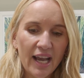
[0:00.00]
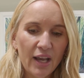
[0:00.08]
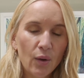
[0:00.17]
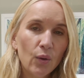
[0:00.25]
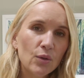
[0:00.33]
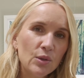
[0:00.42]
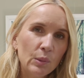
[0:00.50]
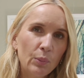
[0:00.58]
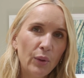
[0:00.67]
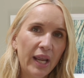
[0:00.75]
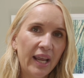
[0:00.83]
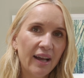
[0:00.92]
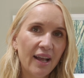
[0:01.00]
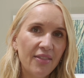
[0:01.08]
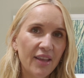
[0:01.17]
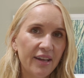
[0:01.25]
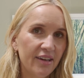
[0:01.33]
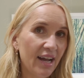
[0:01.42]
I also bring
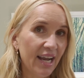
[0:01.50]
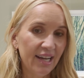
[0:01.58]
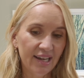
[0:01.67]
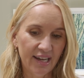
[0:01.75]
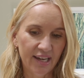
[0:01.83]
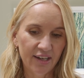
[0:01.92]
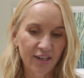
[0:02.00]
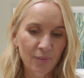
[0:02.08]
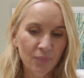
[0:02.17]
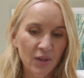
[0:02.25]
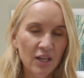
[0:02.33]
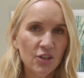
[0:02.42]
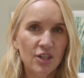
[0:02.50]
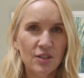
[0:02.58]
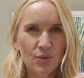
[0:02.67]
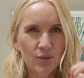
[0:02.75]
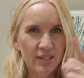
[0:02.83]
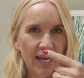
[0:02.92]
another eyeliner just
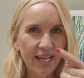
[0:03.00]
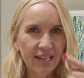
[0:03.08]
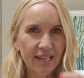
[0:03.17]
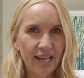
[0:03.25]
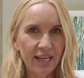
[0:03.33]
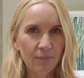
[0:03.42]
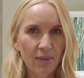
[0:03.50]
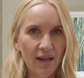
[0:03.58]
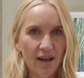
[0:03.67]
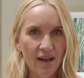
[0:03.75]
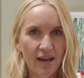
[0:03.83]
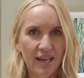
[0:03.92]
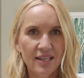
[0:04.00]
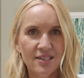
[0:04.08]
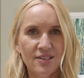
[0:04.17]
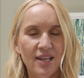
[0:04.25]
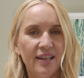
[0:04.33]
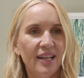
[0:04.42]
to tight line my
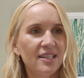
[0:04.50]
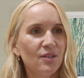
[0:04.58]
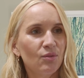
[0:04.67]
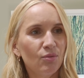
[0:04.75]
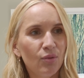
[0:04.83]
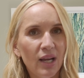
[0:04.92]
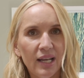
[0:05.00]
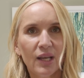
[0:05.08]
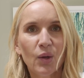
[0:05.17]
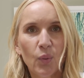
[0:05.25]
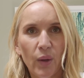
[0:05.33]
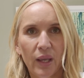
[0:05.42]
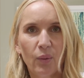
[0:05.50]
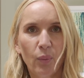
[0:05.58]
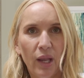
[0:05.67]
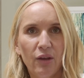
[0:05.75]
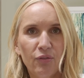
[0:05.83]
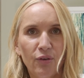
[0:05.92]
eyes, and that's a really quick
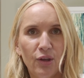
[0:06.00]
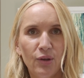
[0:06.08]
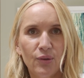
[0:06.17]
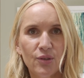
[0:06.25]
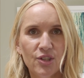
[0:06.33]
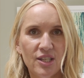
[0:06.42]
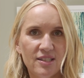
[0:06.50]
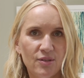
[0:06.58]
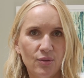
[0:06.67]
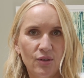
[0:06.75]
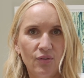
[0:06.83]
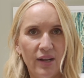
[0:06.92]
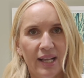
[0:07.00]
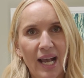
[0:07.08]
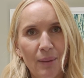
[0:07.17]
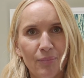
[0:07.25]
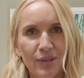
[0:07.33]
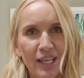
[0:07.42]
way for you to just sort of like
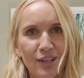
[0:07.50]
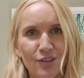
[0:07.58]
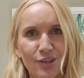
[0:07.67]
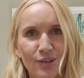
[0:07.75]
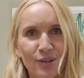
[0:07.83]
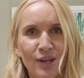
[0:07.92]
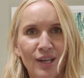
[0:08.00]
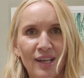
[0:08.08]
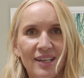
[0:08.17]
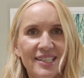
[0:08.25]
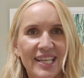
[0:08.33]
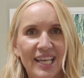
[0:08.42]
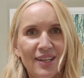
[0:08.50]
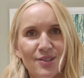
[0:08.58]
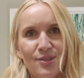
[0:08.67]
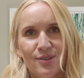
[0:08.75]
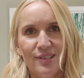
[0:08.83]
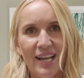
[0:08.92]
update your day
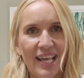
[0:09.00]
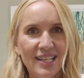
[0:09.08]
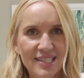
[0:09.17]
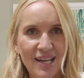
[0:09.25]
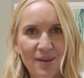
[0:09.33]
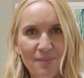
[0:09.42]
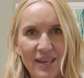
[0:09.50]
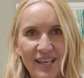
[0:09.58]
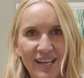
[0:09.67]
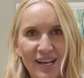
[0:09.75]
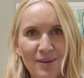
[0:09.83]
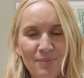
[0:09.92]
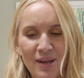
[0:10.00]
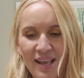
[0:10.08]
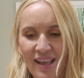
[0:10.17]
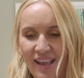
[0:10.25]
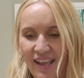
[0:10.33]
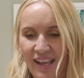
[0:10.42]
to nighttime makeup.
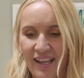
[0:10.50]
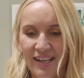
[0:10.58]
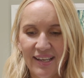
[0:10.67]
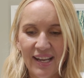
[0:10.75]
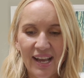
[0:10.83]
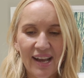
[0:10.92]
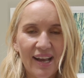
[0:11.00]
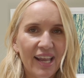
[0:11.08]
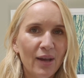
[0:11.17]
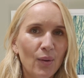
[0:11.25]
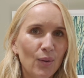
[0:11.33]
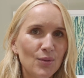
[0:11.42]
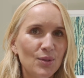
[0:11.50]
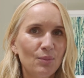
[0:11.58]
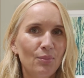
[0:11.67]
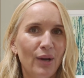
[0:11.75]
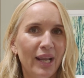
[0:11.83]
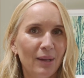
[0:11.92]
And I also
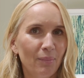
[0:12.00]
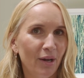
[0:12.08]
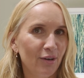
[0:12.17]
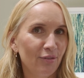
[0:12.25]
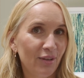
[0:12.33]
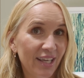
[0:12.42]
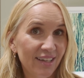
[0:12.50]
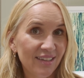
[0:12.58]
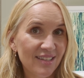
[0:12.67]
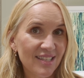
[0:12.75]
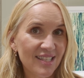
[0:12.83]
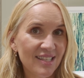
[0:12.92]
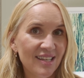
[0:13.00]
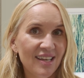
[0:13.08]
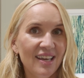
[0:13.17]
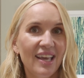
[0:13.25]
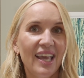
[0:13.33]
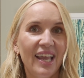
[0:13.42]
bring a pair of heels,
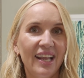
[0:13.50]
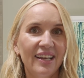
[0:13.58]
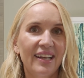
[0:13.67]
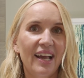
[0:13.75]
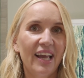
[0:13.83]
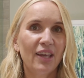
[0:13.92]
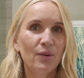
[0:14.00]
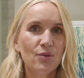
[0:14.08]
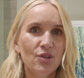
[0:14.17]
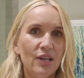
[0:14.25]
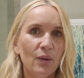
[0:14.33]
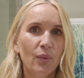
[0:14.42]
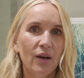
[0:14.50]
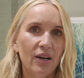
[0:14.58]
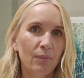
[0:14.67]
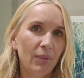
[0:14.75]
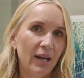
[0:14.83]
and I usually wear a